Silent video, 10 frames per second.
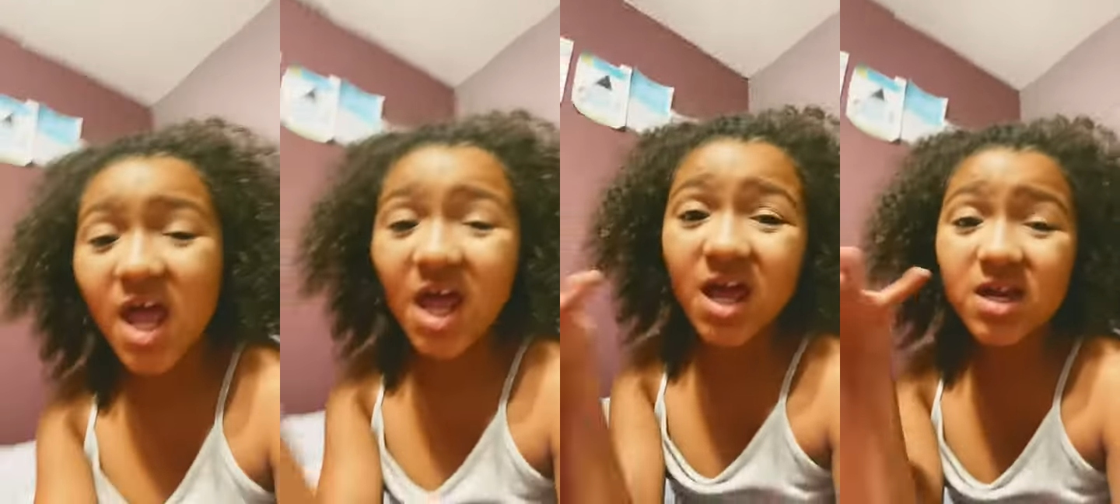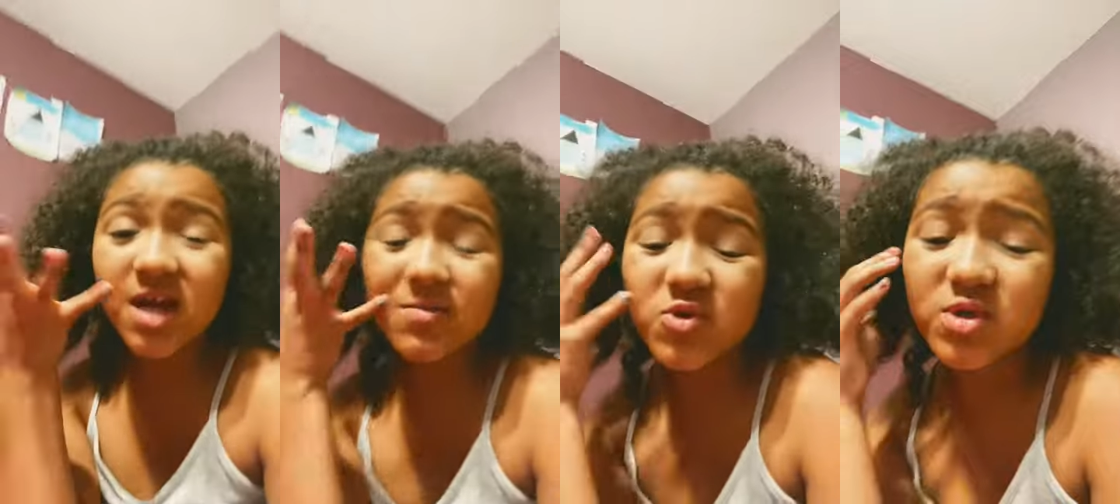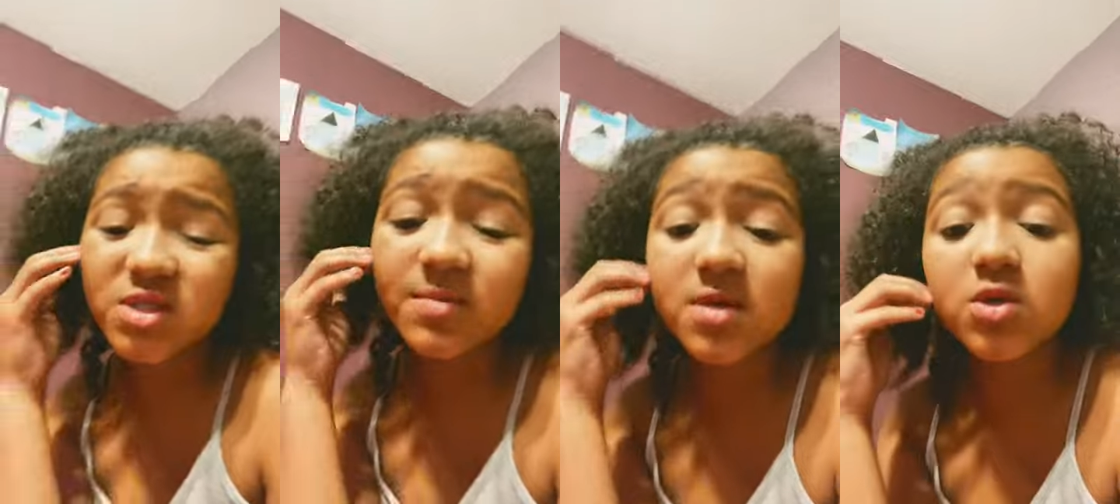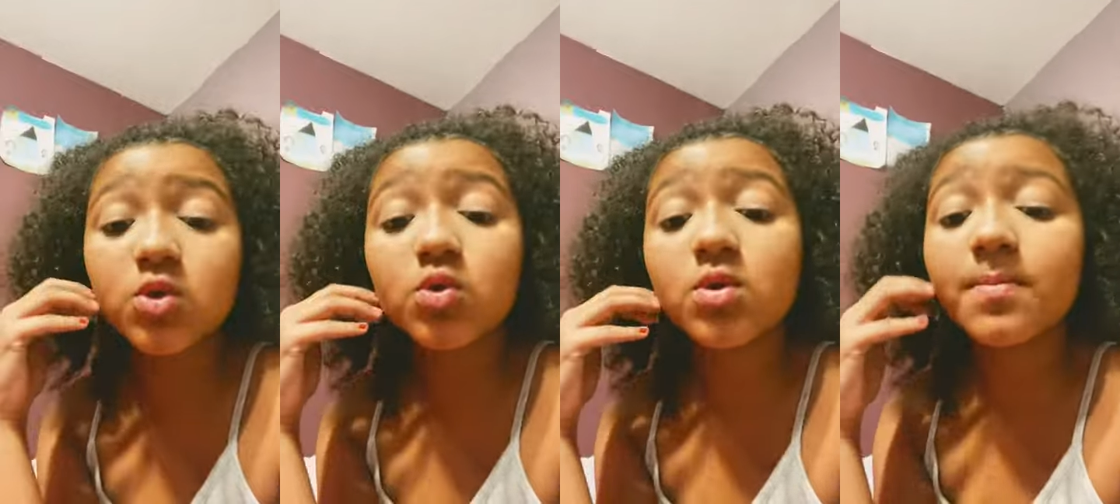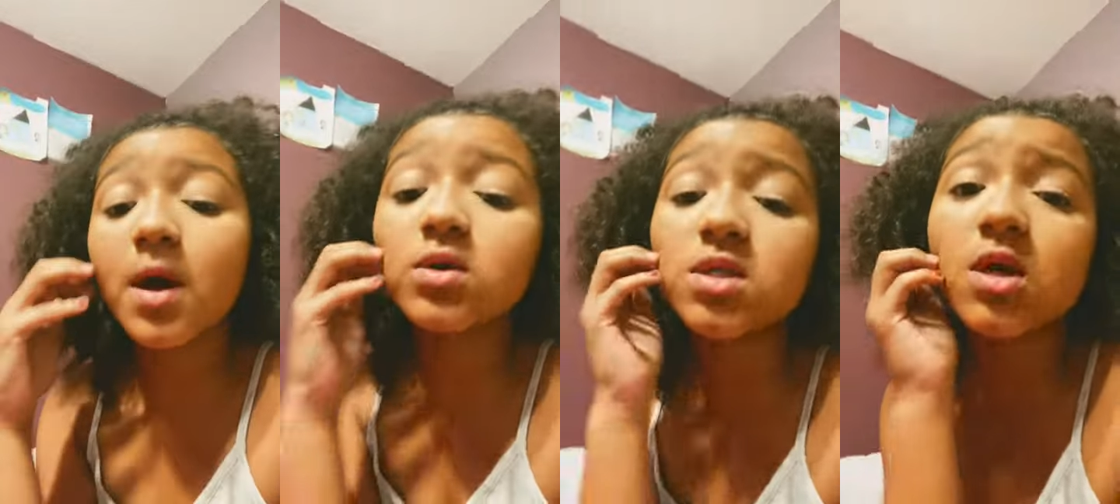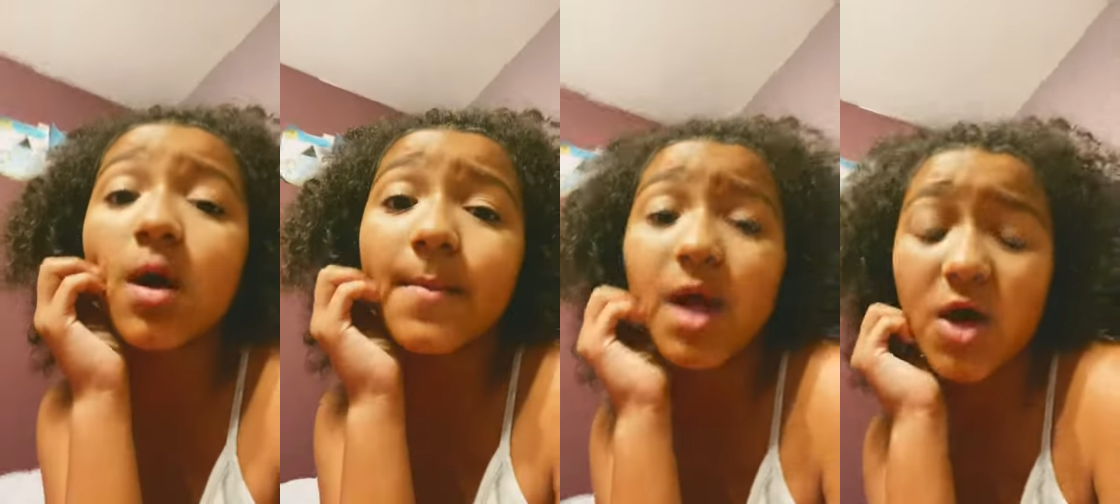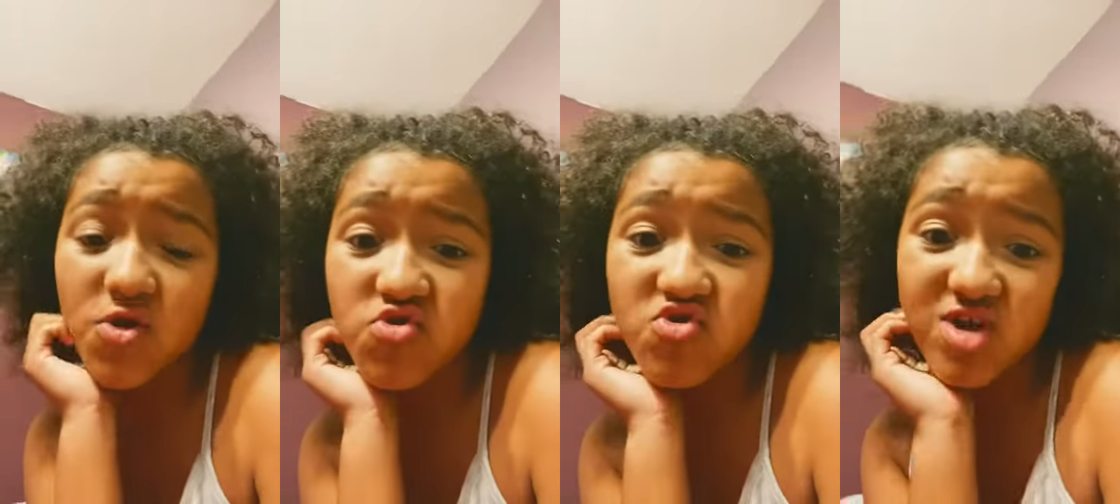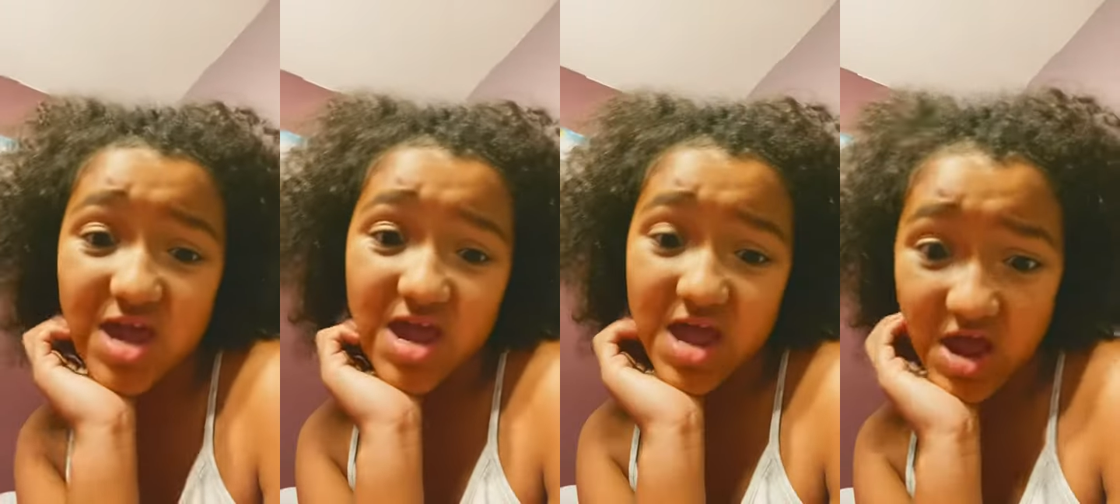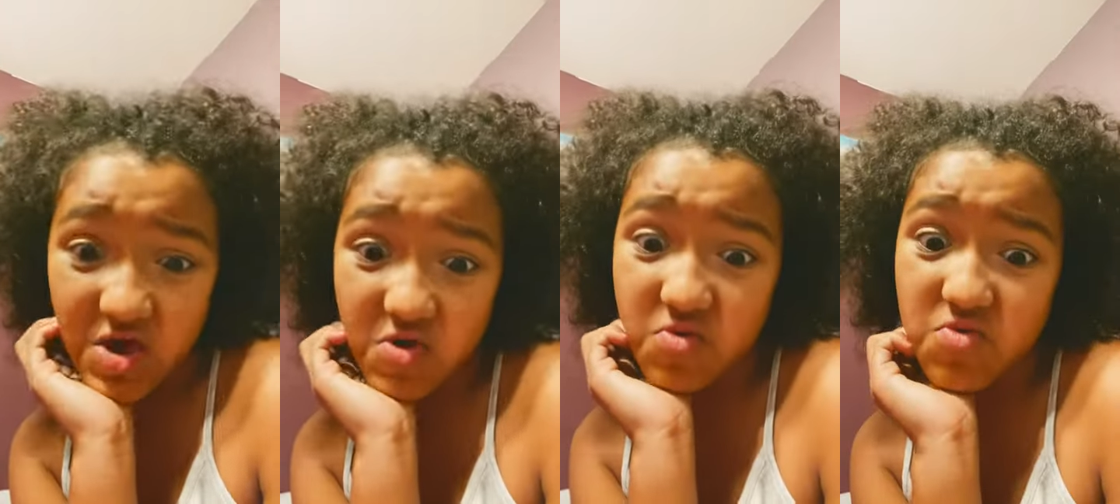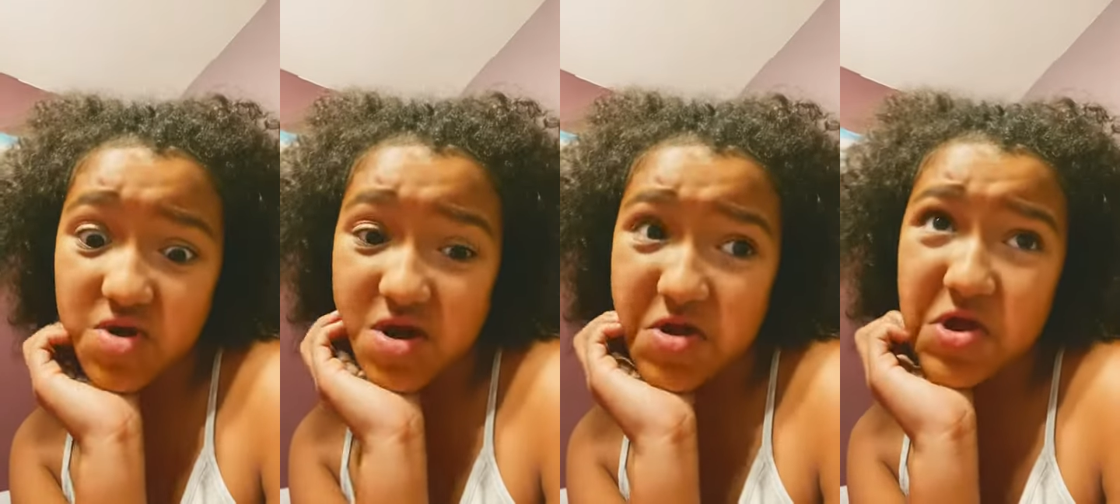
and I'm going to be doing posting on my other account.